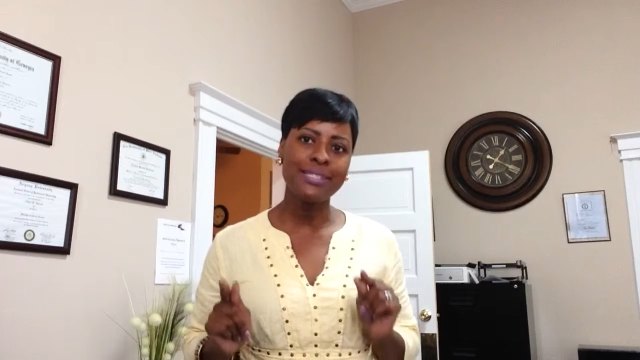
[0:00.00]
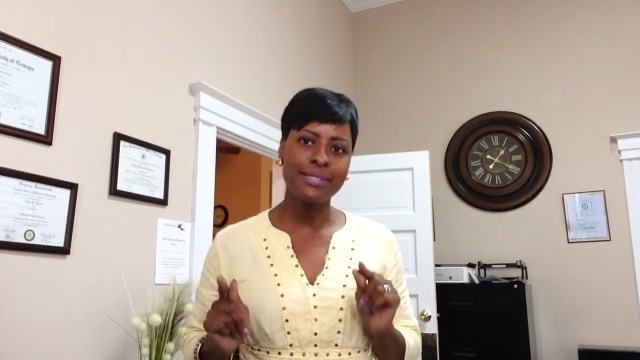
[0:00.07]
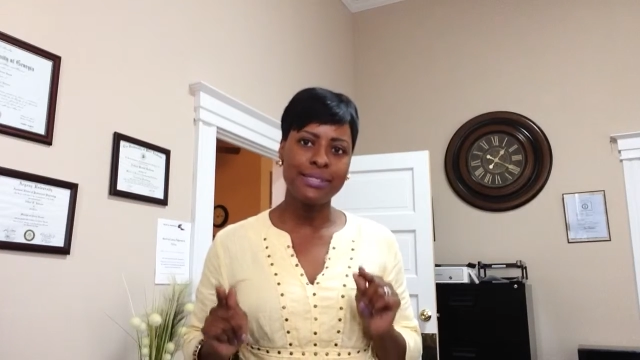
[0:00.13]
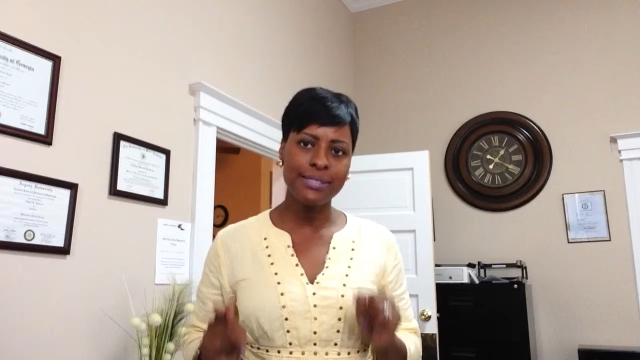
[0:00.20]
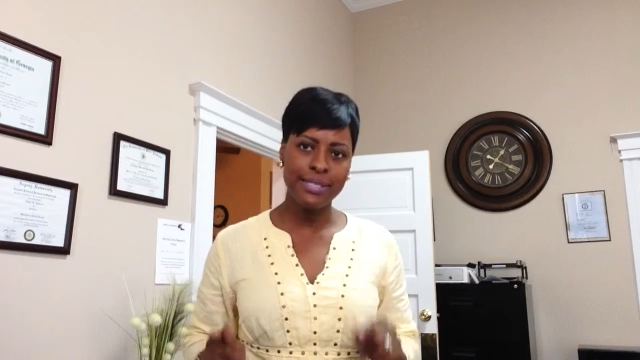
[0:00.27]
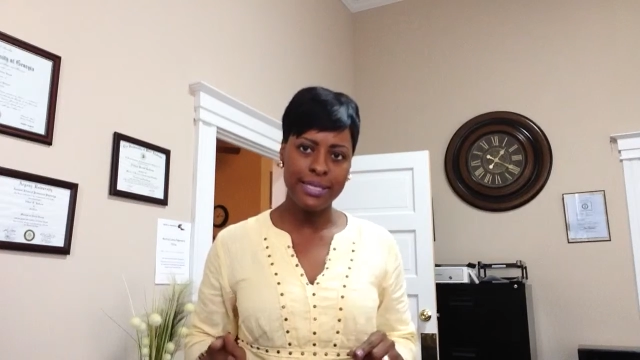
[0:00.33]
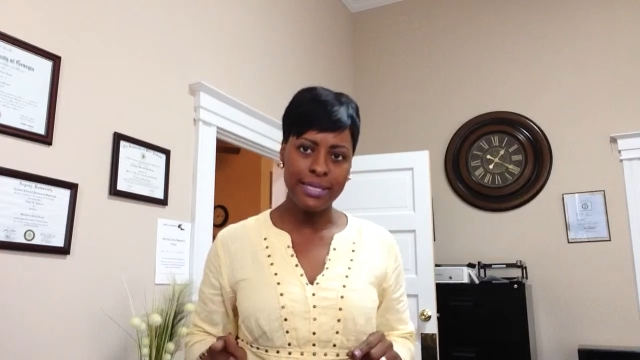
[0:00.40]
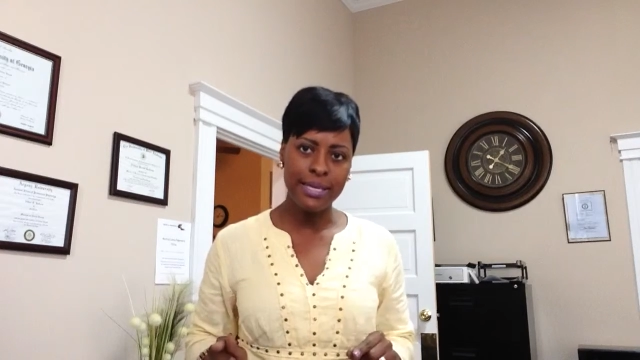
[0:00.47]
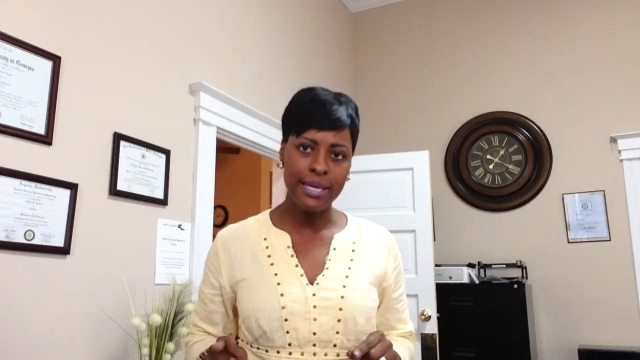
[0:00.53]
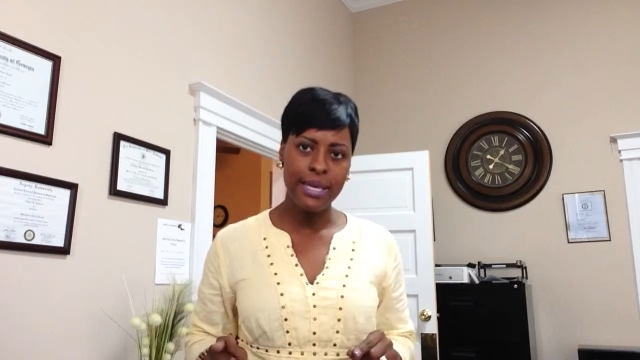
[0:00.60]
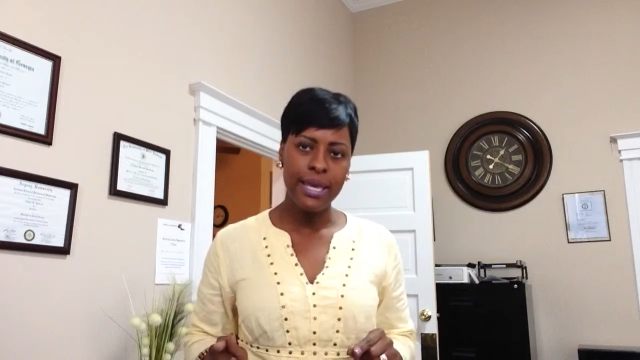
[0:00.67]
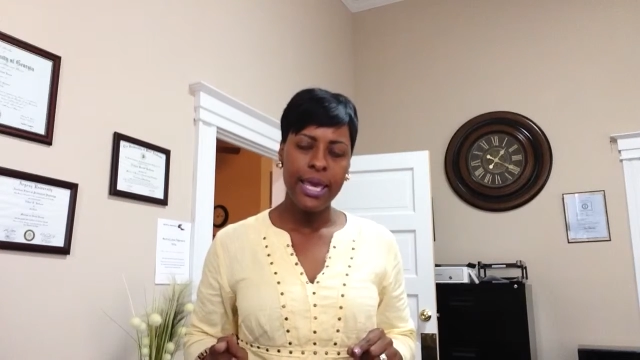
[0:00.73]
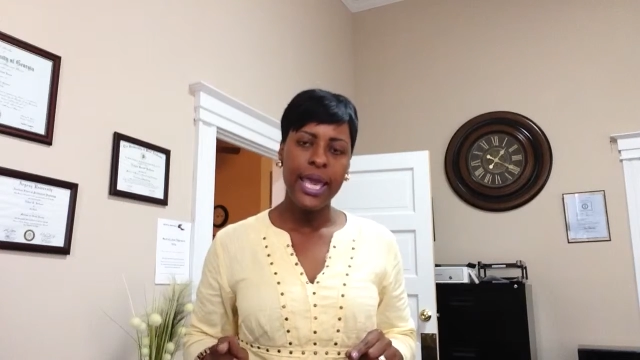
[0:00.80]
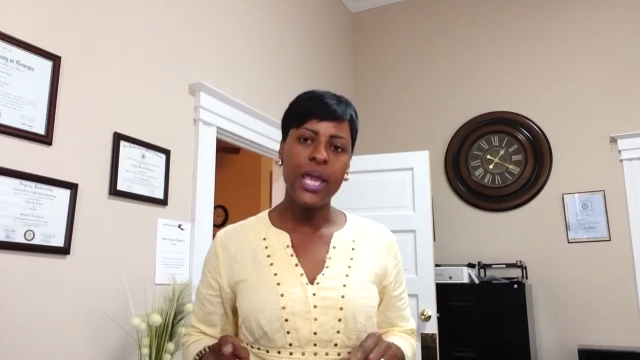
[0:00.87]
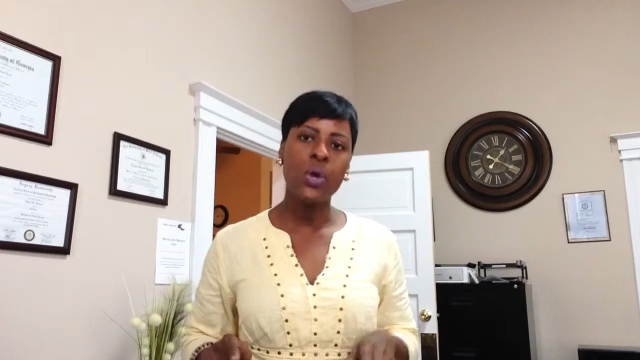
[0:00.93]
see
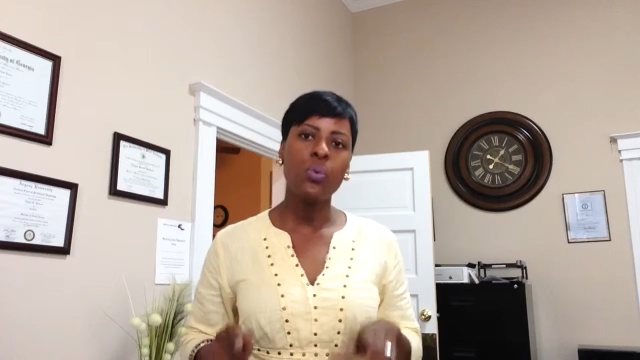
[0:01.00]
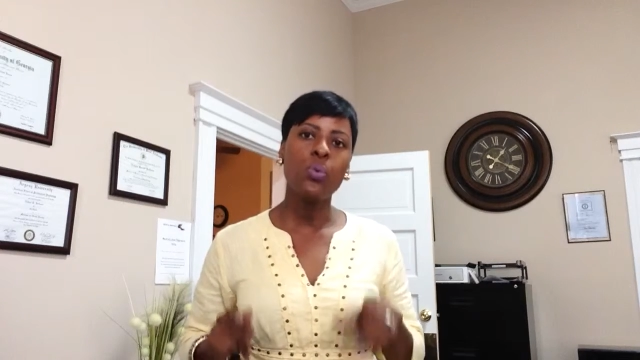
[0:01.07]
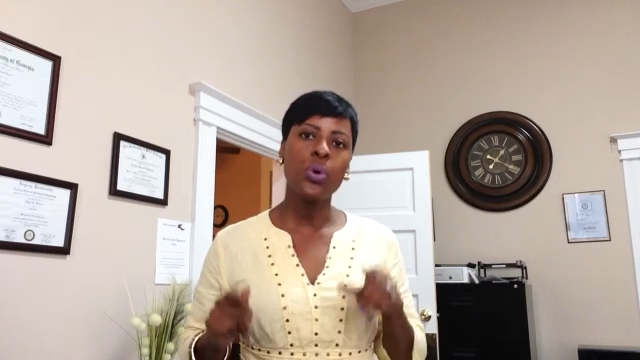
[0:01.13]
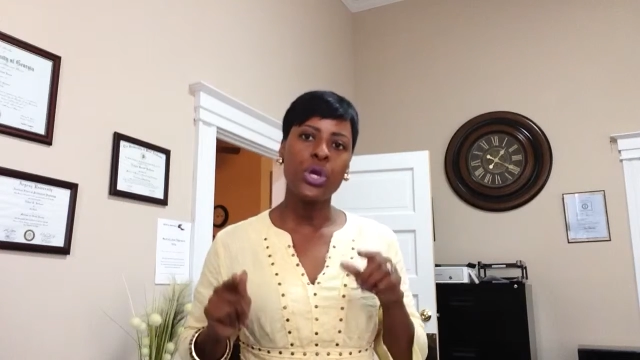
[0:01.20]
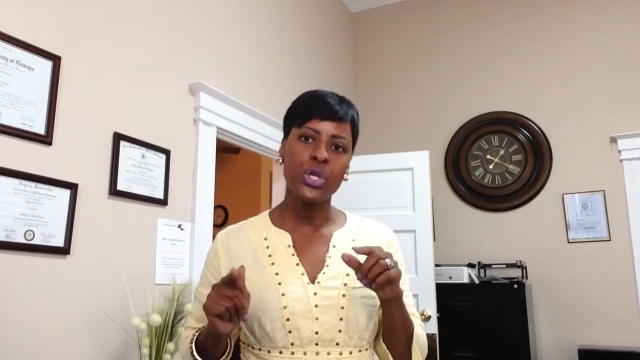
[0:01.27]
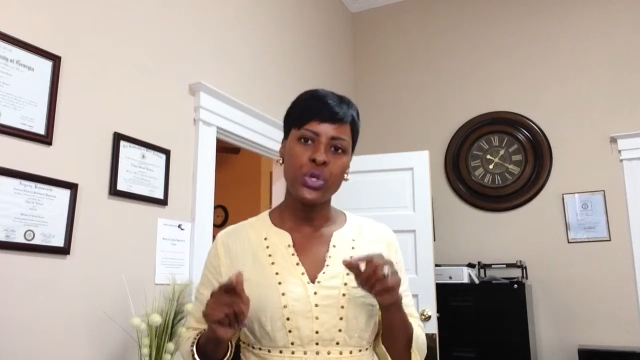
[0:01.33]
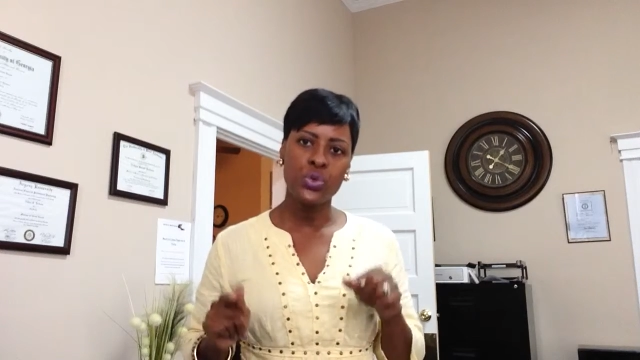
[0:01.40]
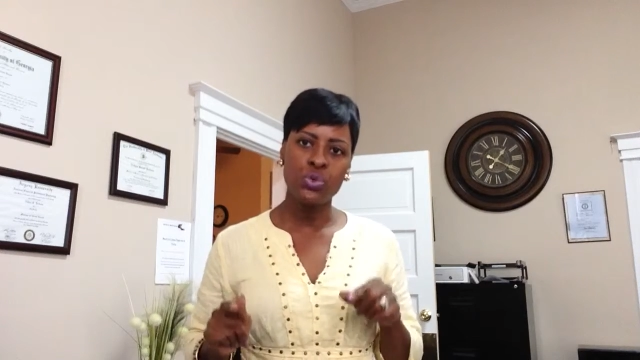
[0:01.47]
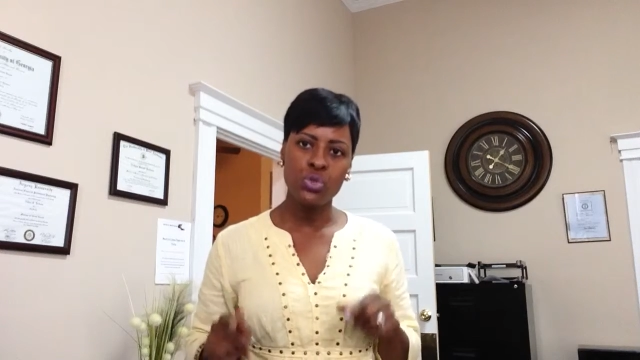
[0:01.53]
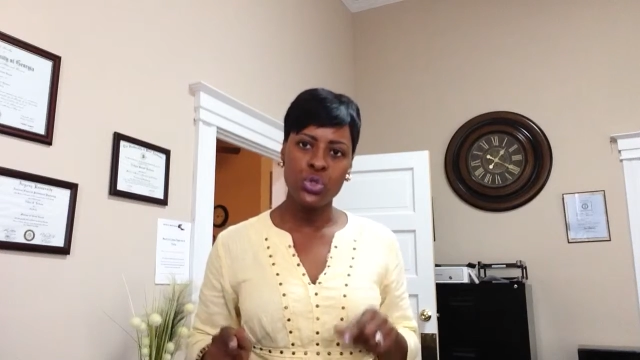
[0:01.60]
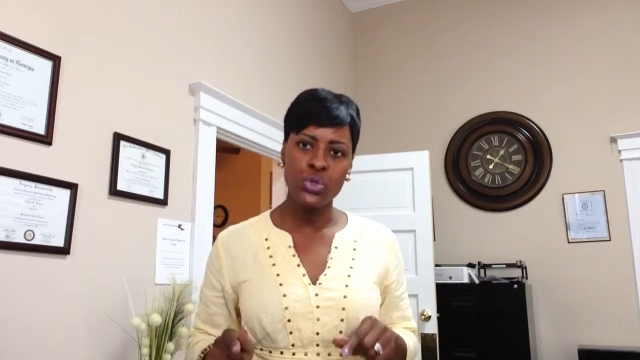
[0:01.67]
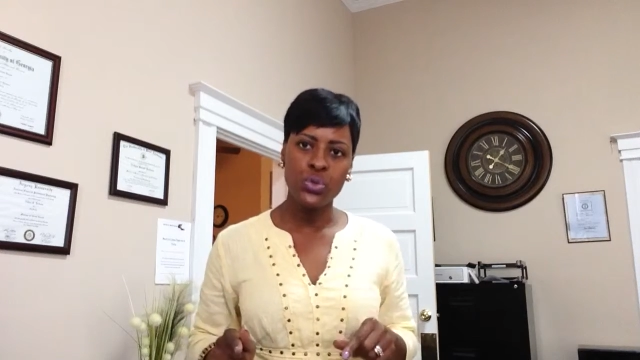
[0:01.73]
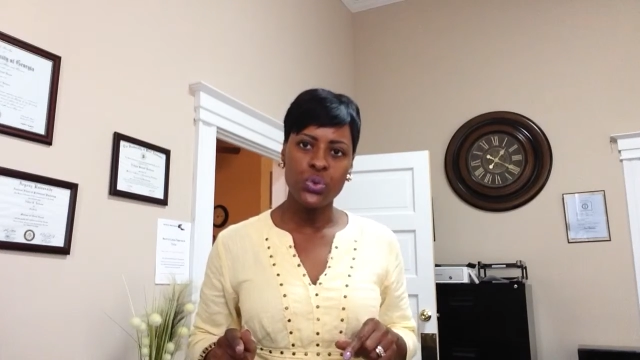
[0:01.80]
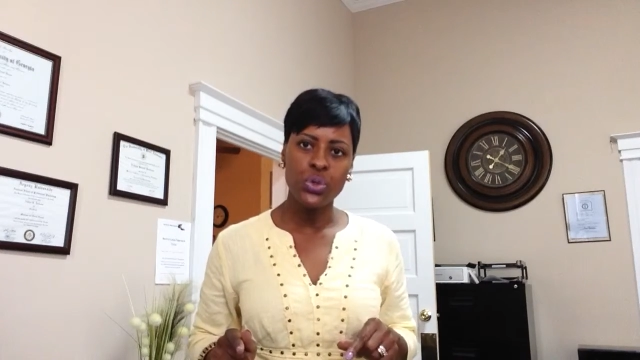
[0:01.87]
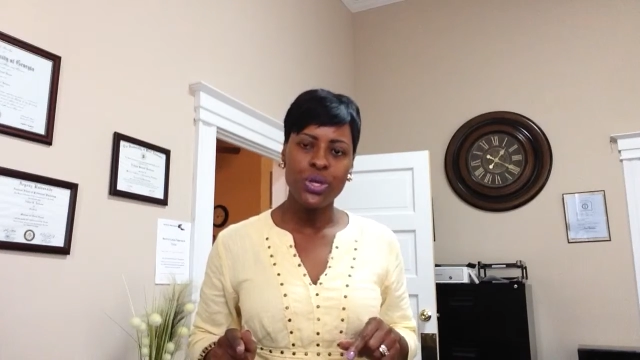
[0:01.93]
and what you do.